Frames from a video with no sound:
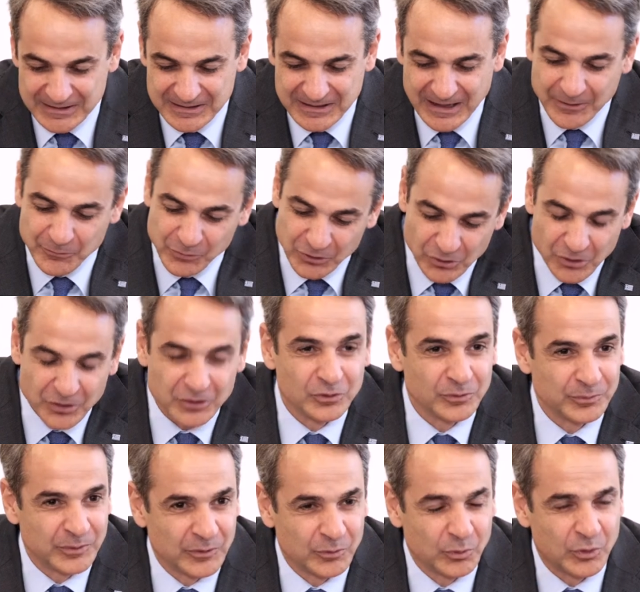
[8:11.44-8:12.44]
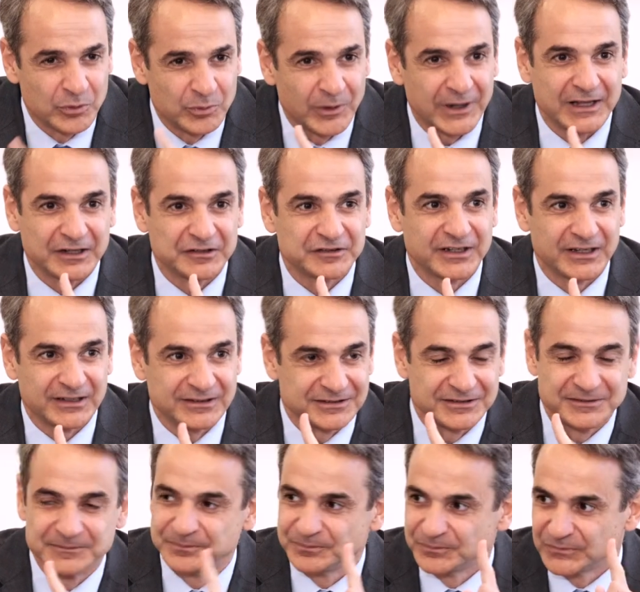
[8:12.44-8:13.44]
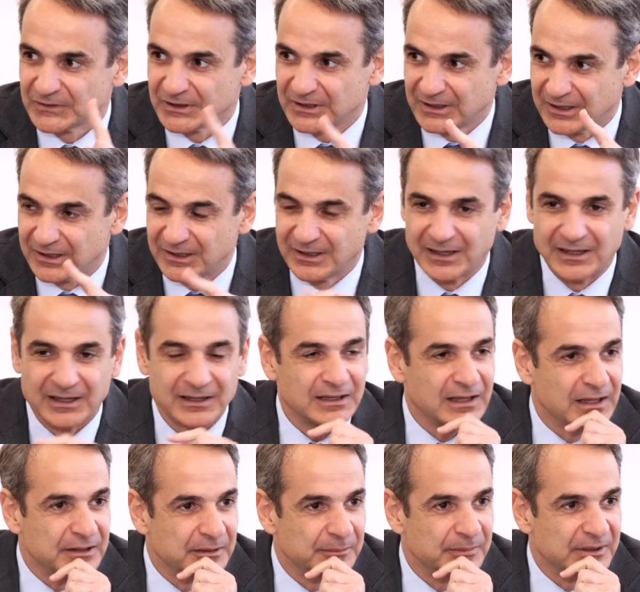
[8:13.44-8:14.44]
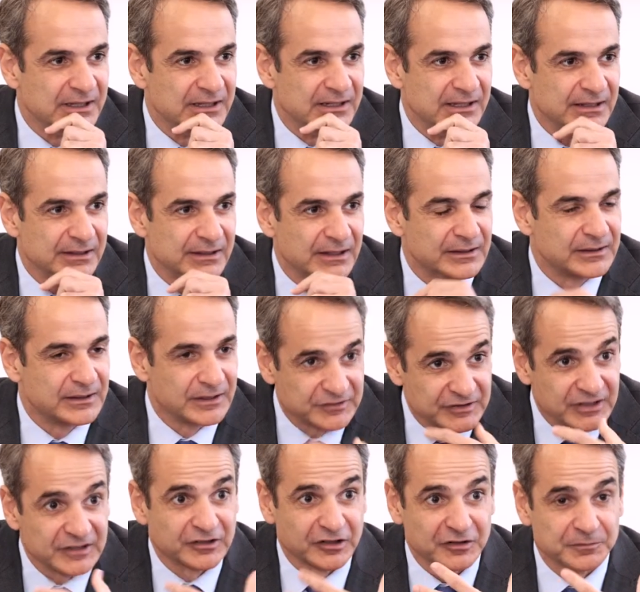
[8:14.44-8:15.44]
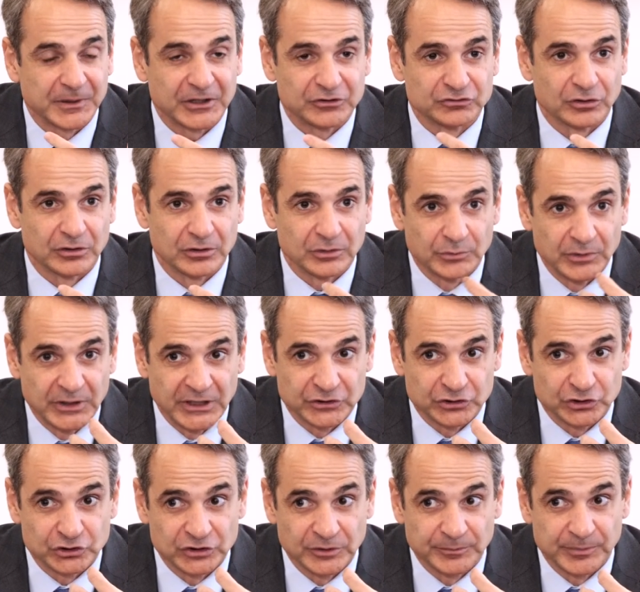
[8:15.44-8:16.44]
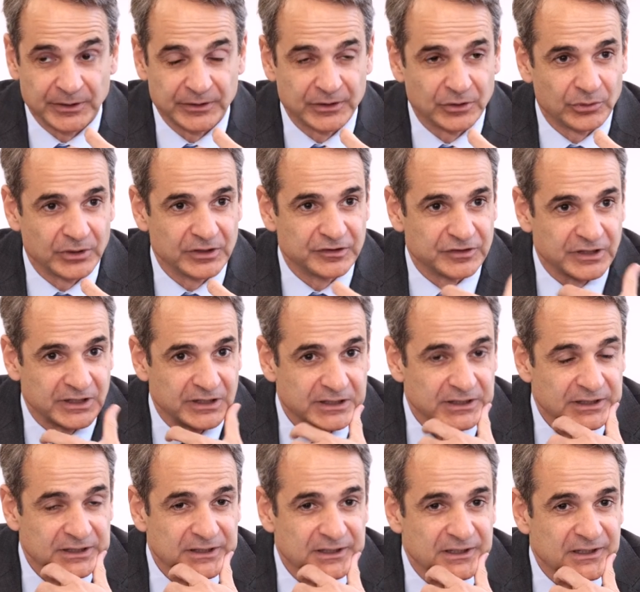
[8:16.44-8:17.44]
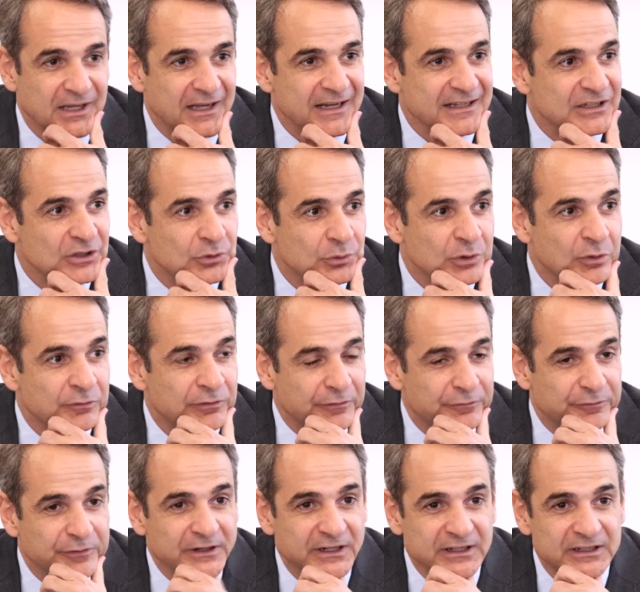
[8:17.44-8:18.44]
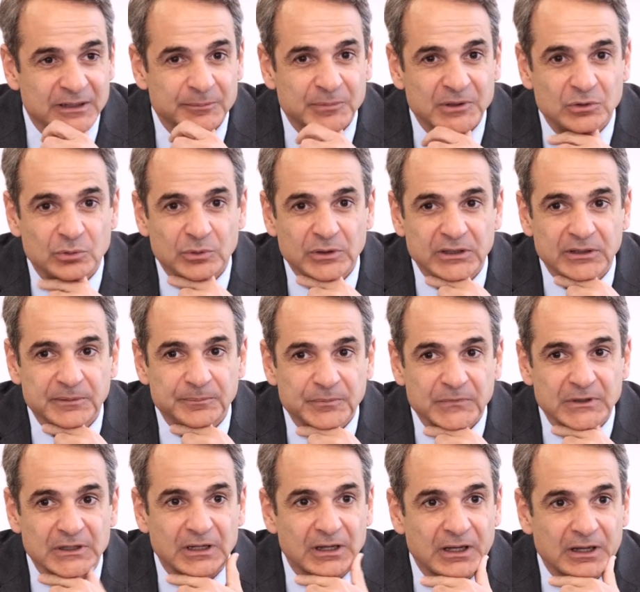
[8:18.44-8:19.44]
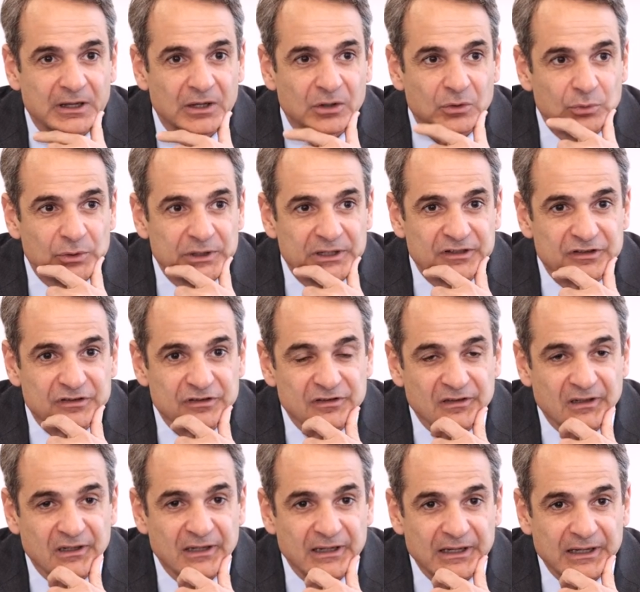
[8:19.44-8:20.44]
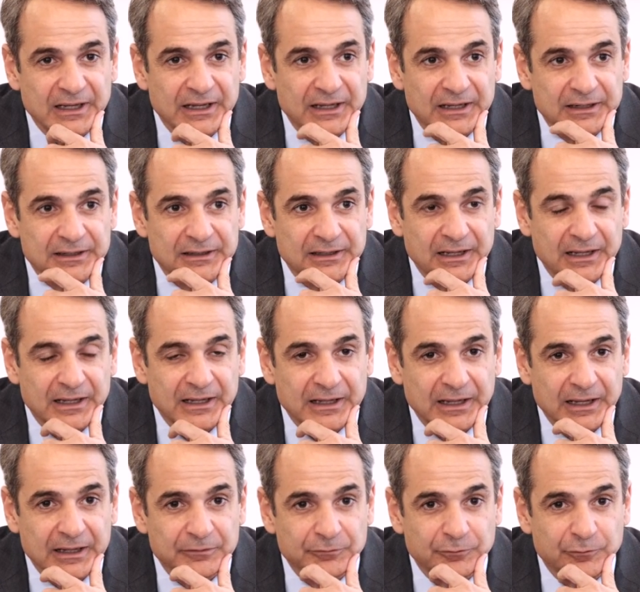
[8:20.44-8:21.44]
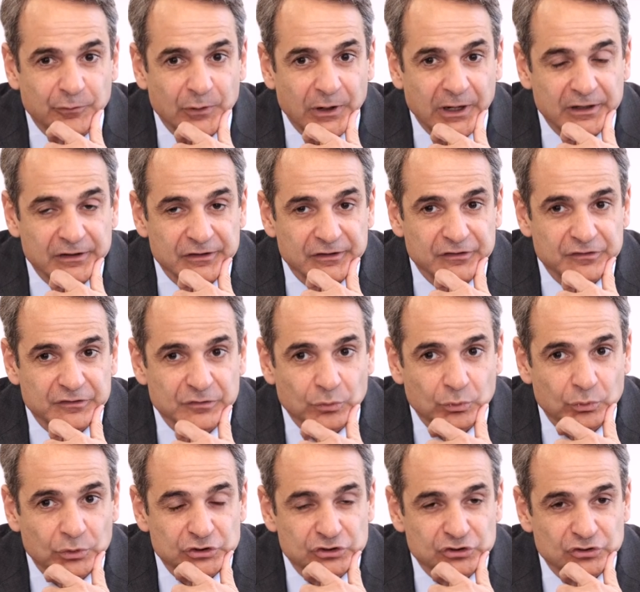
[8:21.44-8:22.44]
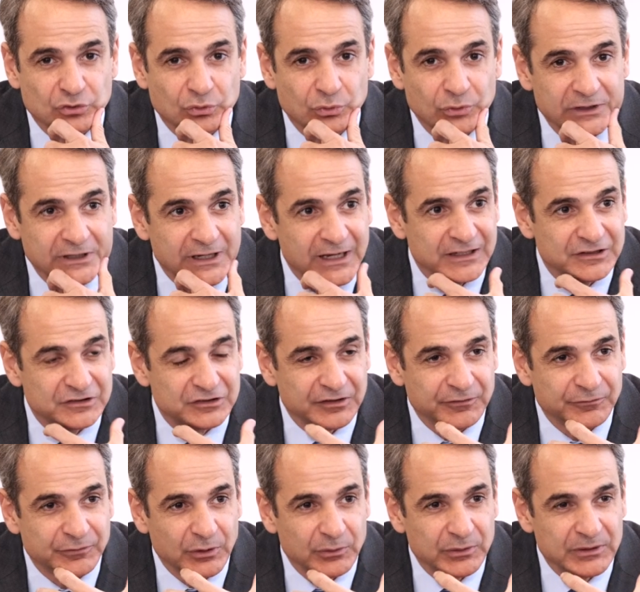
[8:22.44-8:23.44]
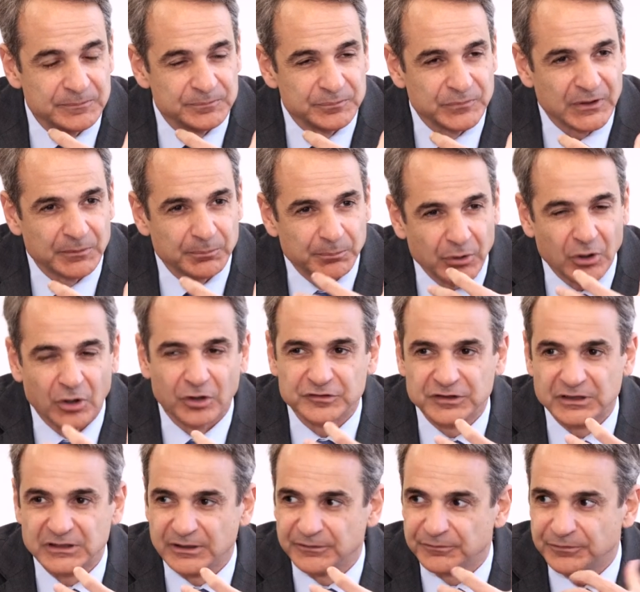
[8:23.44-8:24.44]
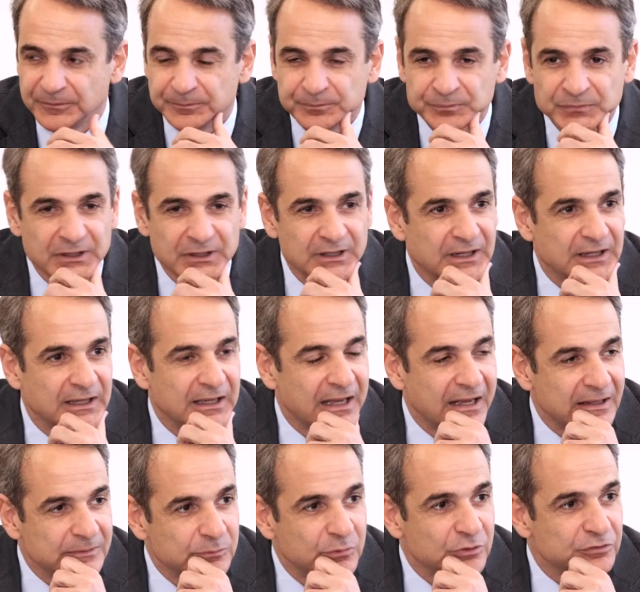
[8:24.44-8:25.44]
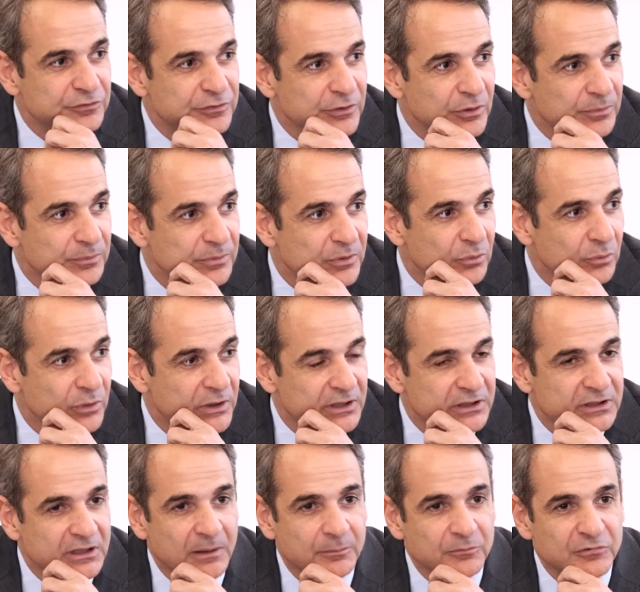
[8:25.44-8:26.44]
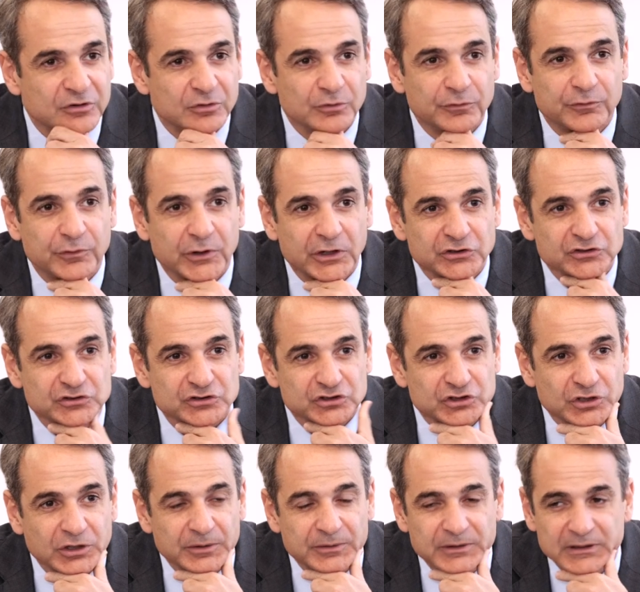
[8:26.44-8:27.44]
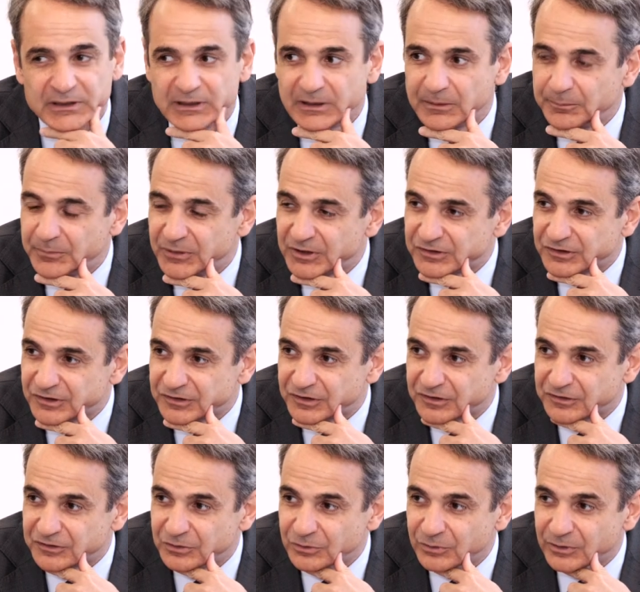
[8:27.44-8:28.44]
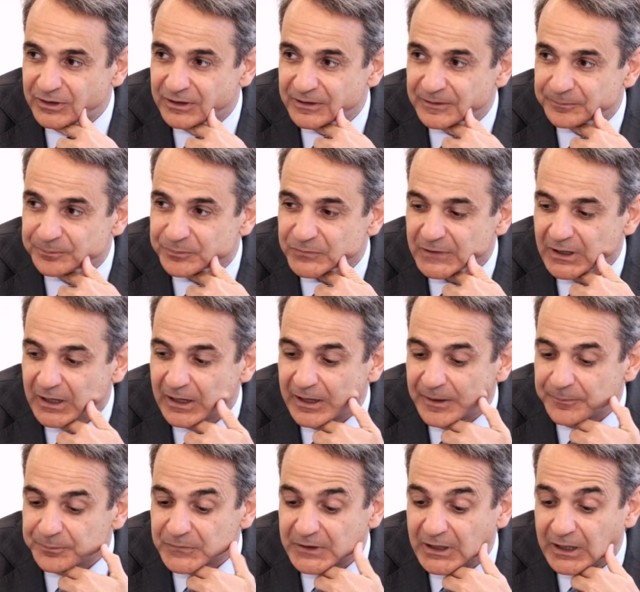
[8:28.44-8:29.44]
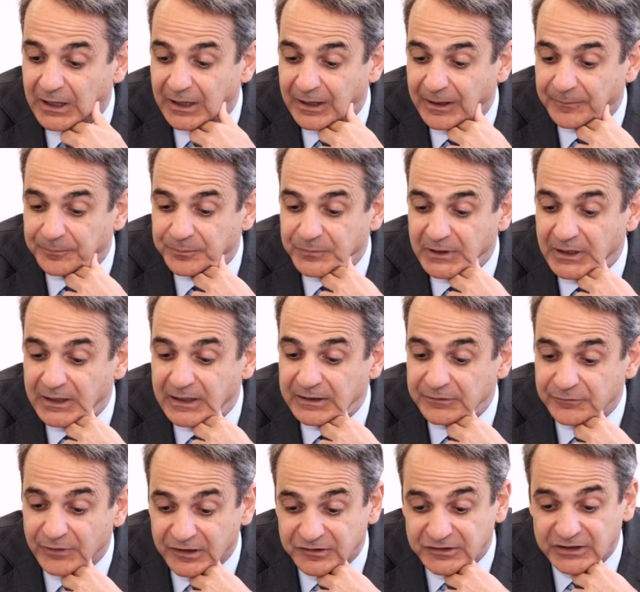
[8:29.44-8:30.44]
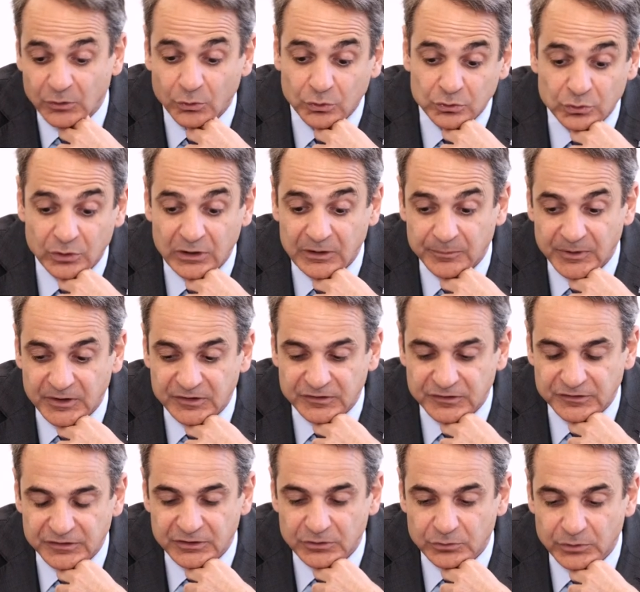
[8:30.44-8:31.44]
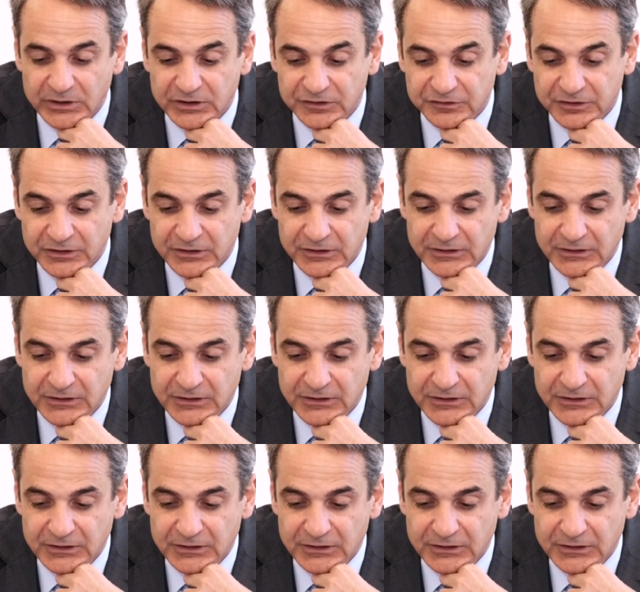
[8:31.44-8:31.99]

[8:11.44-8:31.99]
I will conclude with what I said uh, at the beginning that this is a special relationship and there is a, a degree of affinity between uh, Greece uh, and, and France, which creates a very positive uh, atmosphere when it comes to French uh, businesses doing um, um, investing or doing business in Greece.